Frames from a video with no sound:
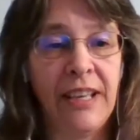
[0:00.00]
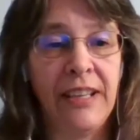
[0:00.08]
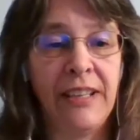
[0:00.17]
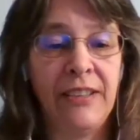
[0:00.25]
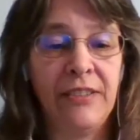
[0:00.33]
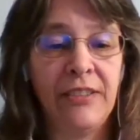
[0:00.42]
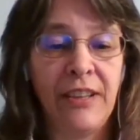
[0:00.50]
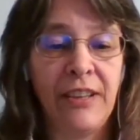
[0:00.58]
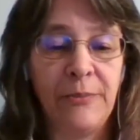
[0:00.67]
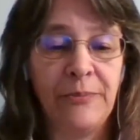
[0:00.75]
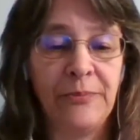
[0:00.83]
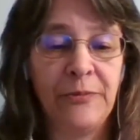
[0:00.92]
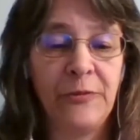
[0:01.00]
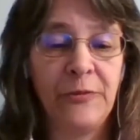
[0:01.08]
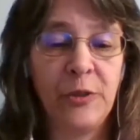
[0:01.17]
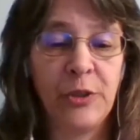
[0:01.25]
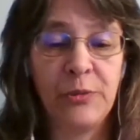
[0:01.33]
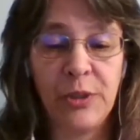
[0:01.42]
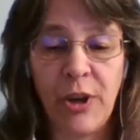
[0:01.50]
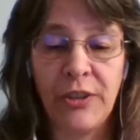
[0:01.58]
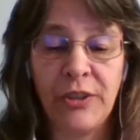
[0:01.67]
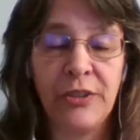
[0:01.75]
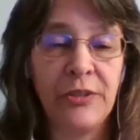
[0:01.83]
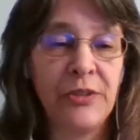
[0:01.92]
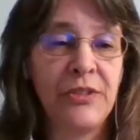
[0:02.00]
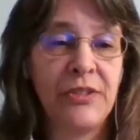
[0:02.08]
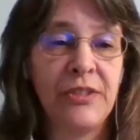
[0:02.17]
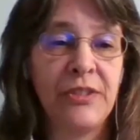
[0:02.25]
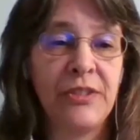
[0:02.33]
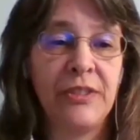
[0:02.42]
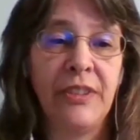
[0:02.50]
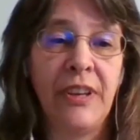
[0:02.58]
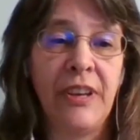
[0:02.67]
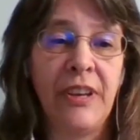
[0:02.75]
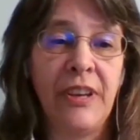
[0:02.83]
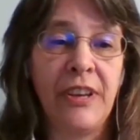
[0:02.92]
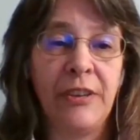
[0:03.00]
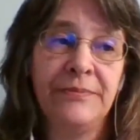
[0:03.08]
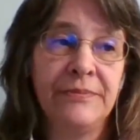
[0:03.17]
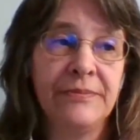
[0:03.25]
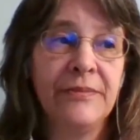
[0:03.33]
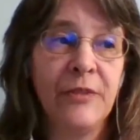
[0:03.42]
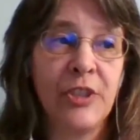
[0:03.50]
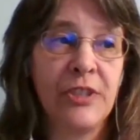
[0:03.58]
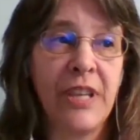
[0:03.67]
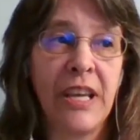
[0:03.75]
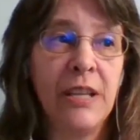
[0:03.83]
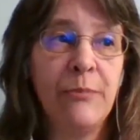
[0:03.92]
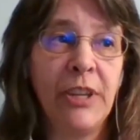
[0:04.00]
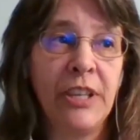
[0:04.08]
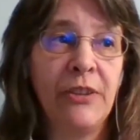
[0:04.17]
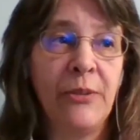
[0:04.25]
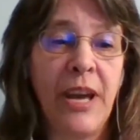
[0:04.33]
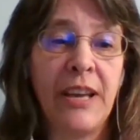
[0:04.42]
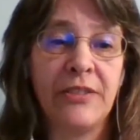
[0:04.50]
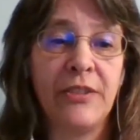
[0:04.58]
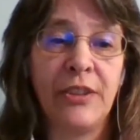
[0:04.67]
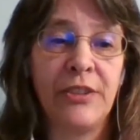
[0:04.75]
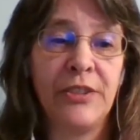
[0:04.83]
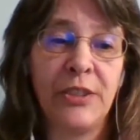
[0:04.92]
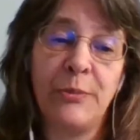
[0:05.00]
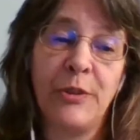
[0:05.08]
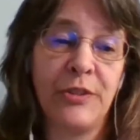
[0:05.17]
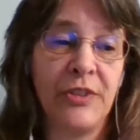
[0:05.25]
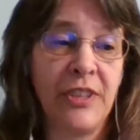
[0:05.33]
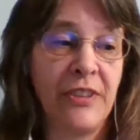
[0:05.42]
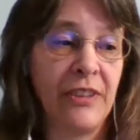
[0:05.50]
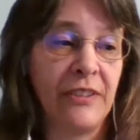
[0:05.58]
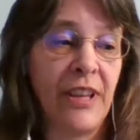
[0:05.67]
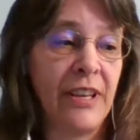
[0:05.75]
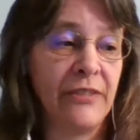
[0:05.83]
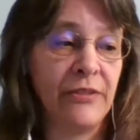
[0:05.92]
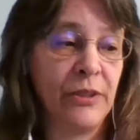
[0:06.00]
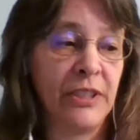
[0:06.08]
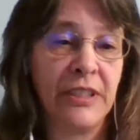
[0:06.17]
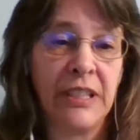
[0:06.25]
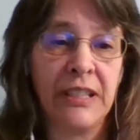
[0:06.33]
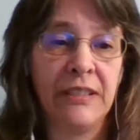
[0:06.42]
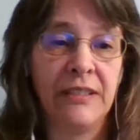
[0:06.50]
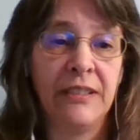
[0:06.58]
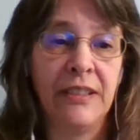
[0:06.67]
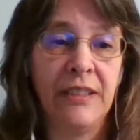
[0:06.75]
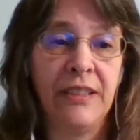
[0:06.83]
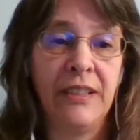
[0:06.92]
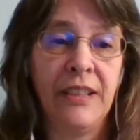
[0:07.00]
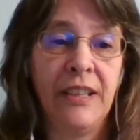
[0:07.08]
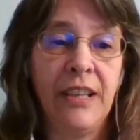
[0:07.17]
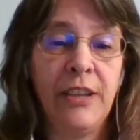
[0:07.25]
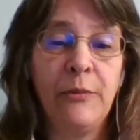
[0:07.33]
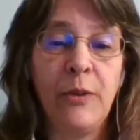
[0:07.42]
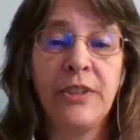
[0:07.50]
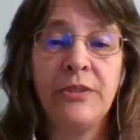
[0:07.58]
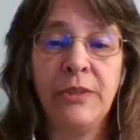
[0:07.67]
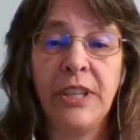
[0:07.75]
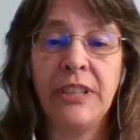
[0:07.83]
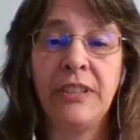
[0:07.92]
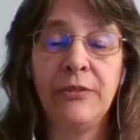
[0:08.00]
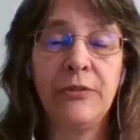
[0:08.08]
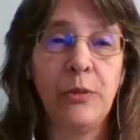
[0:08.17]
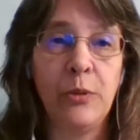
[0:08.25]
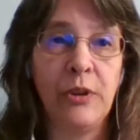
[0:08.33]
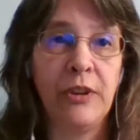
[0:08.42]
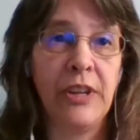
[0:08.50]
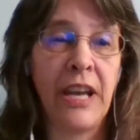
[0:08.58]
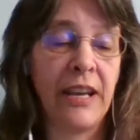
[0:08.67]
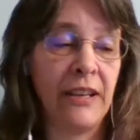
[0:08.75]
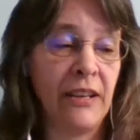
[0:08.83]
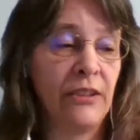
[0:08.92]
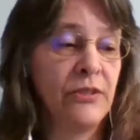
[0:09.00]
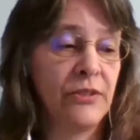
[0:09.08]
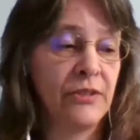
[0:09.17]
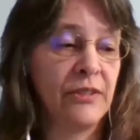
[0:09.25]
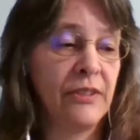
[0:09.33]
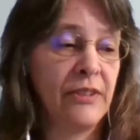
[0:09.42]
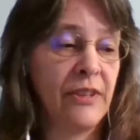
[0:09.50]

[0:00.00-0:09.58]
And first responders, just anybody who has an autistic person in their life, really. It was written for adults.